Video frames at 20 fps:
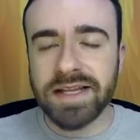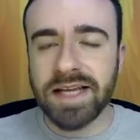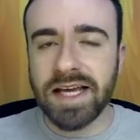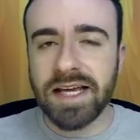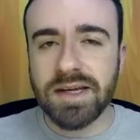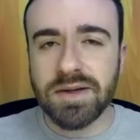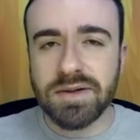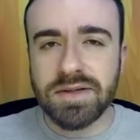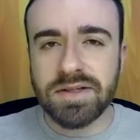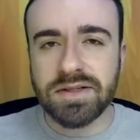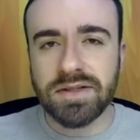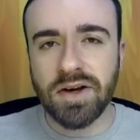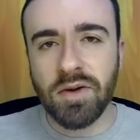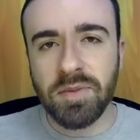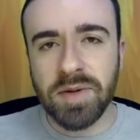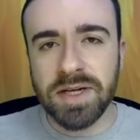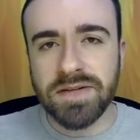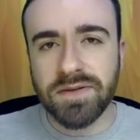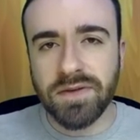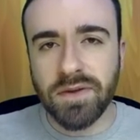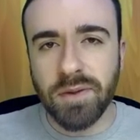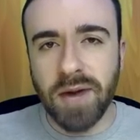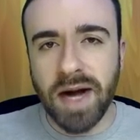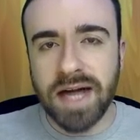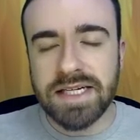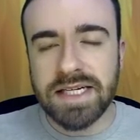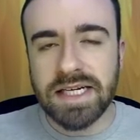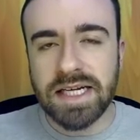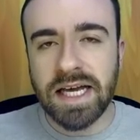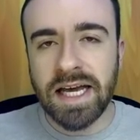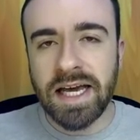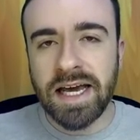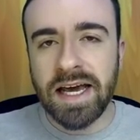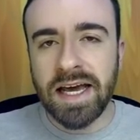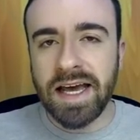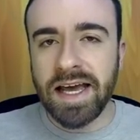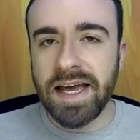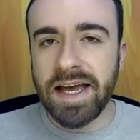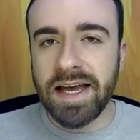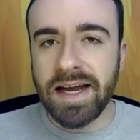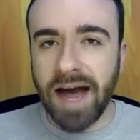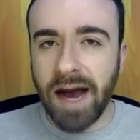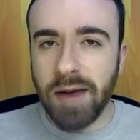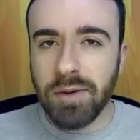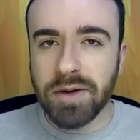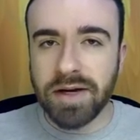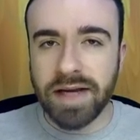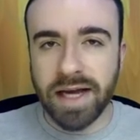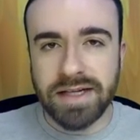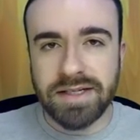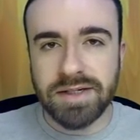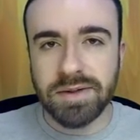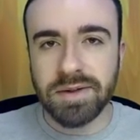Thank you so much for watching, and I will catch you